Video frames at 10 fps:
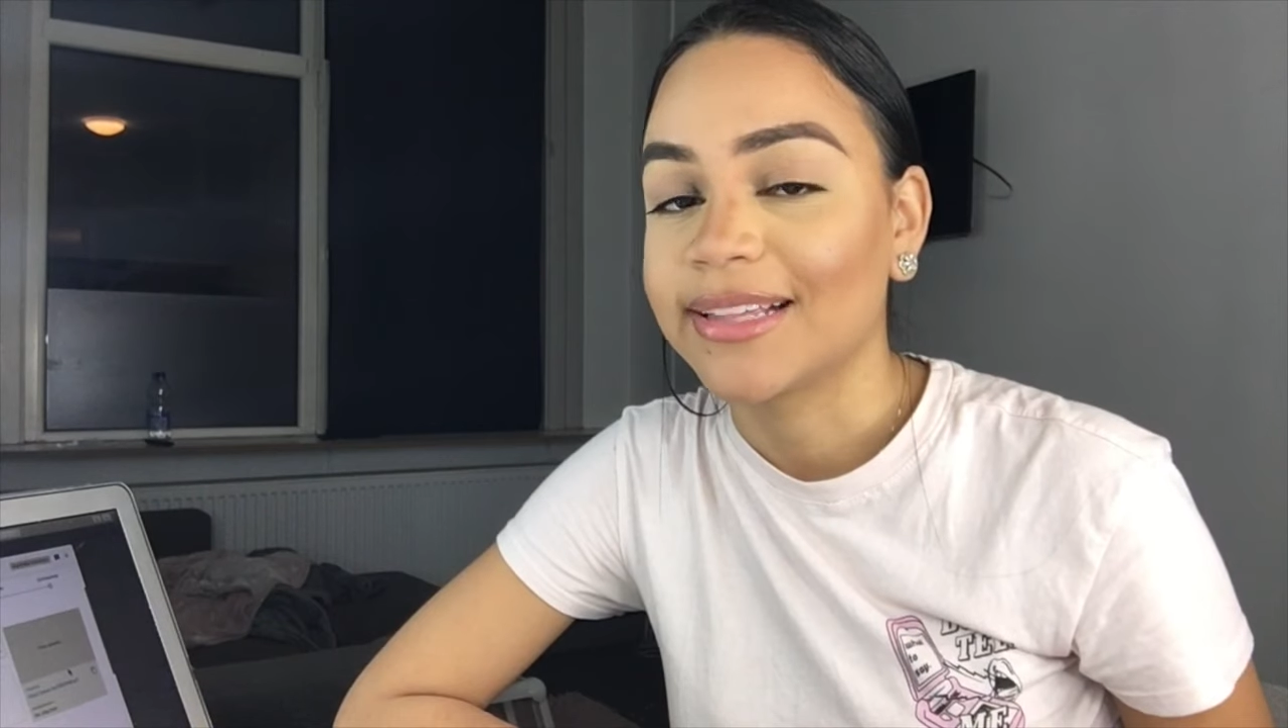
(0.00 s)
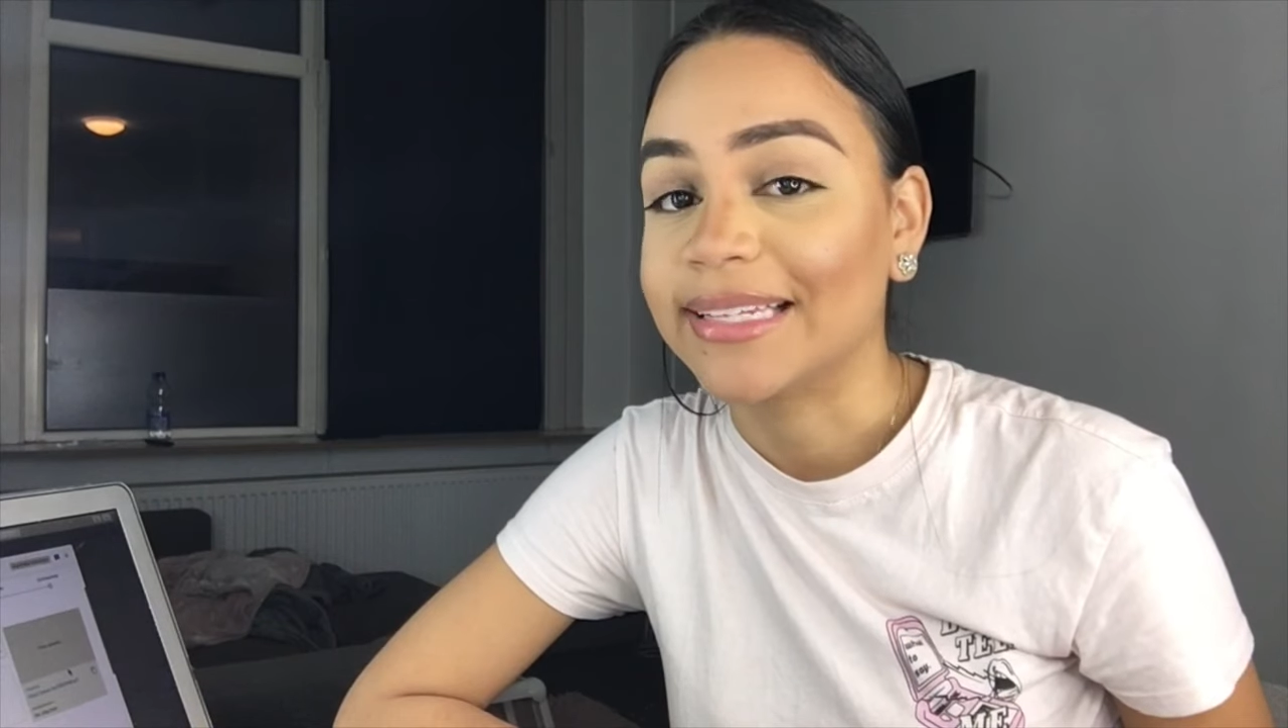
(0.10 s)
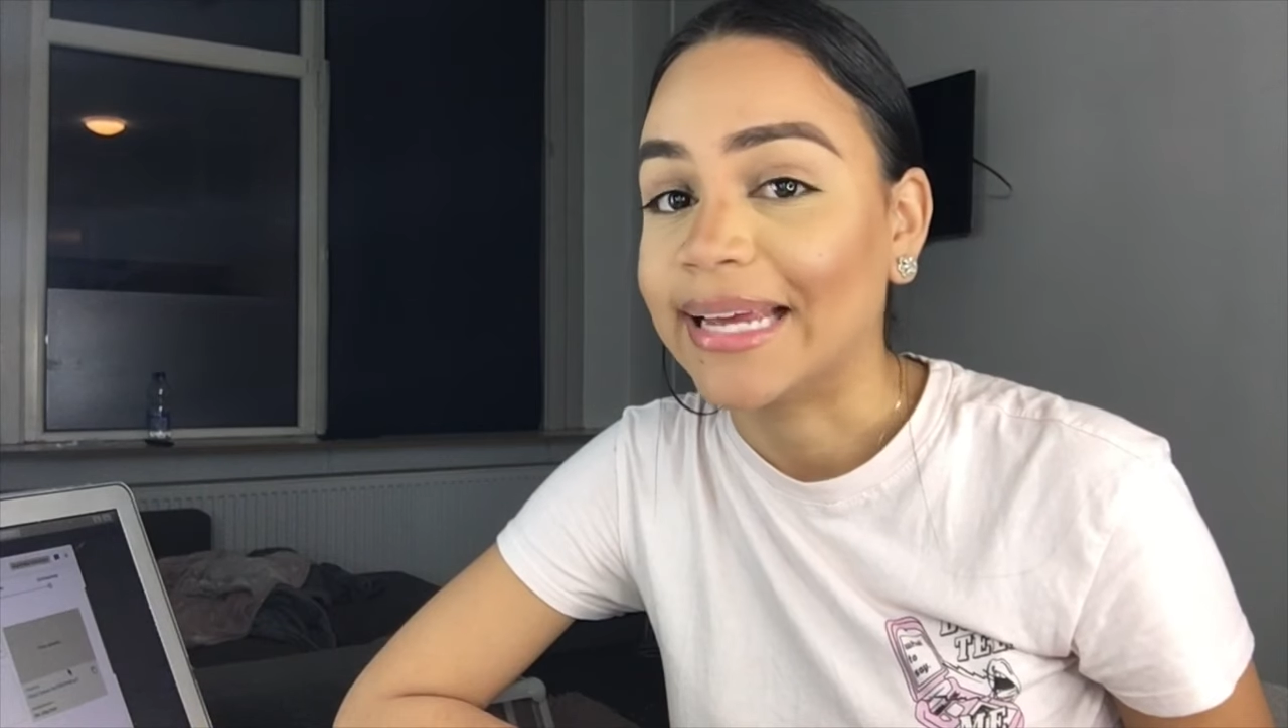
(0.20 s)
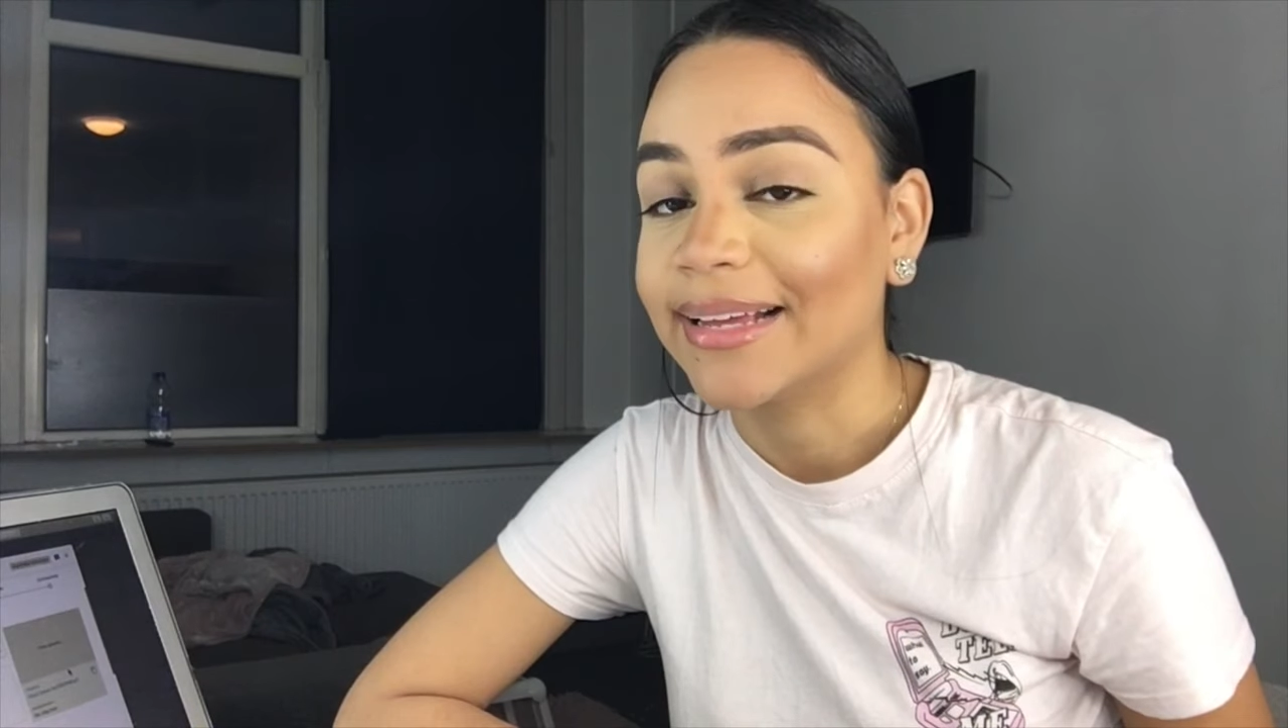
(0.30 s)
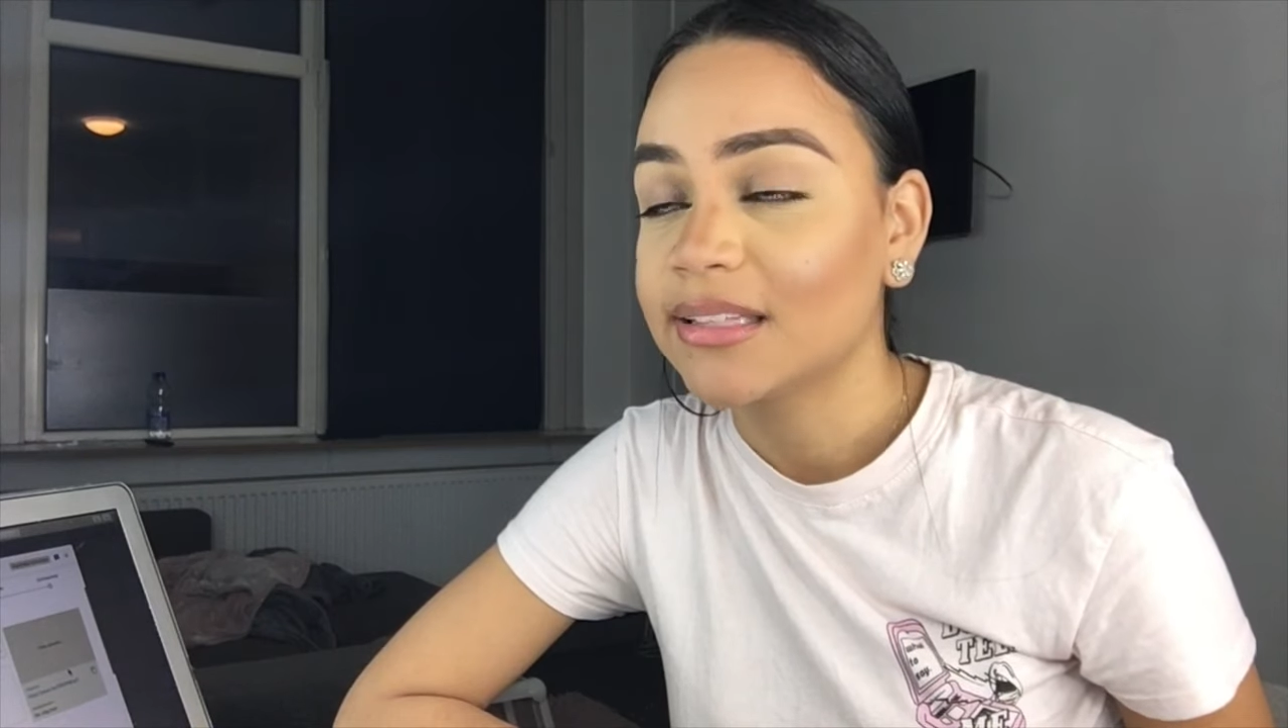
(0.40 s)

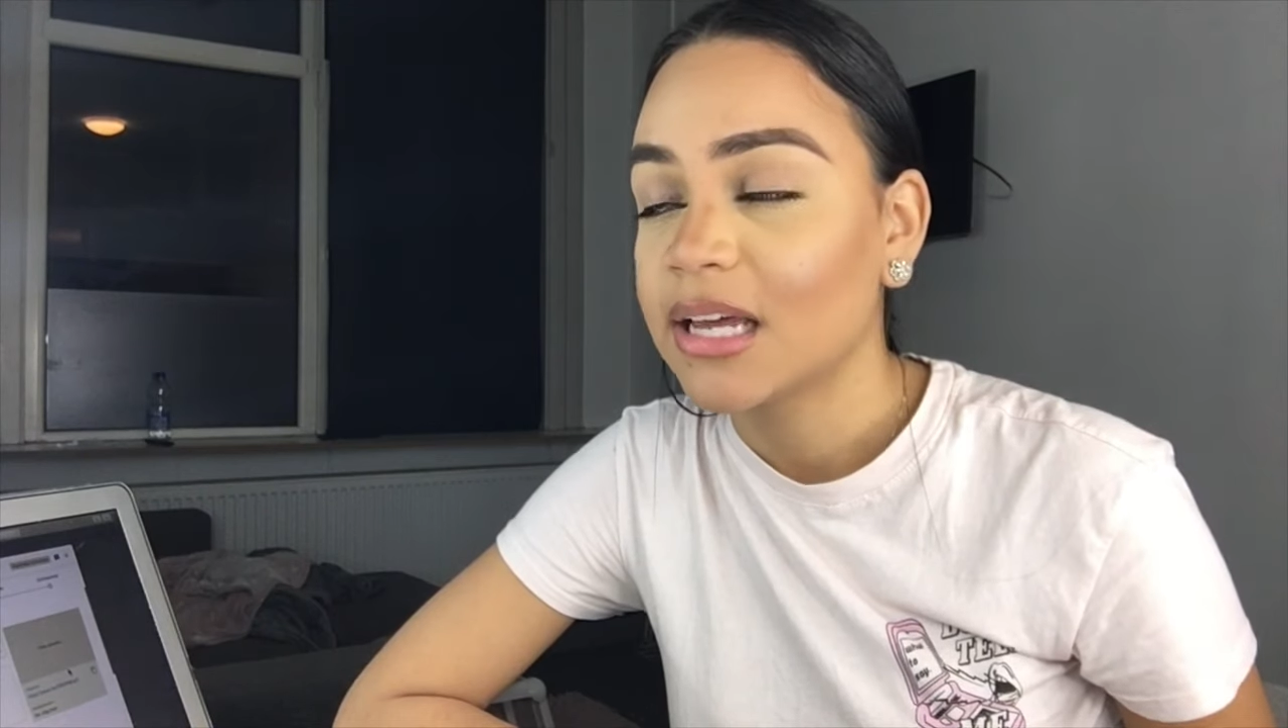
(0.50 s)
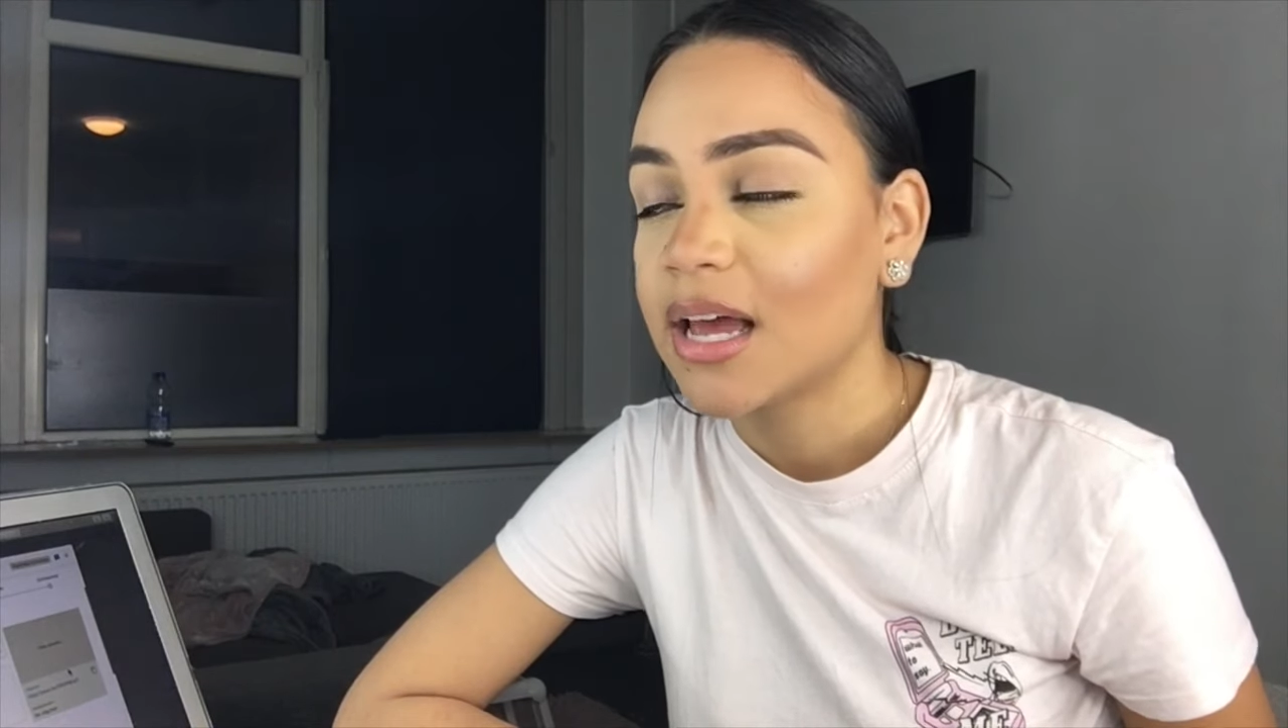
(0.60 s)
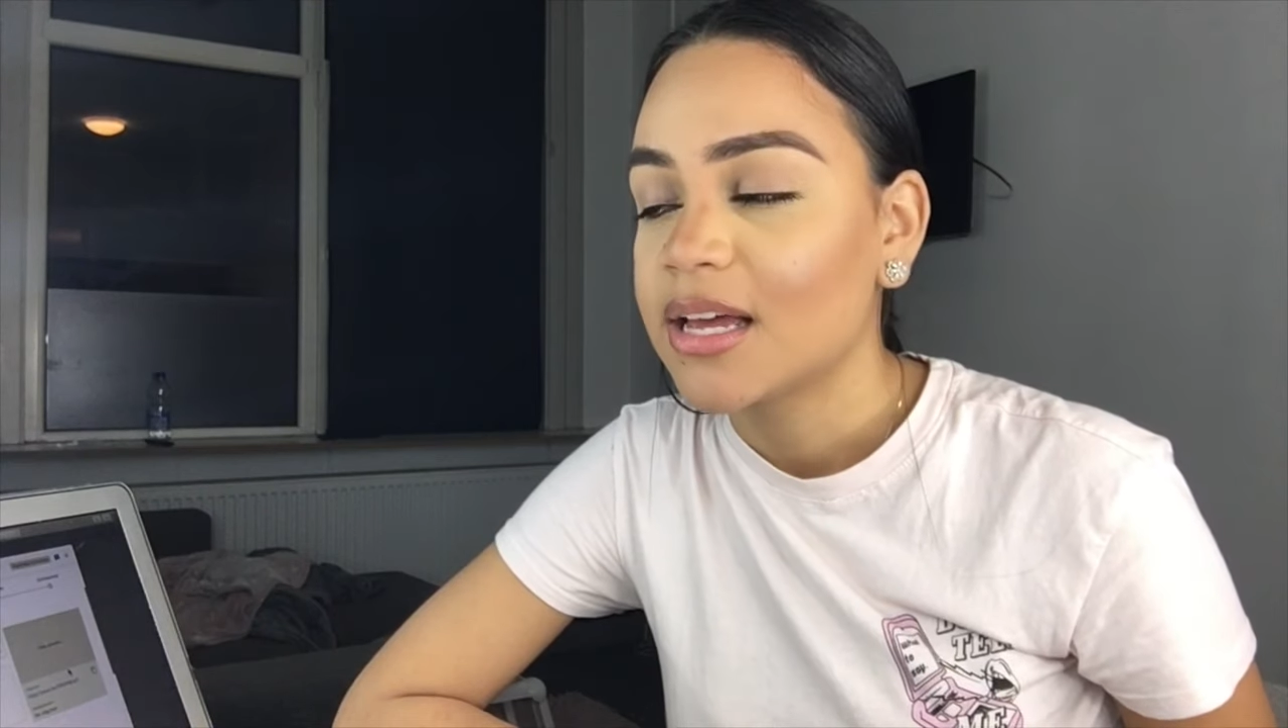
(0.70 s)
that yet.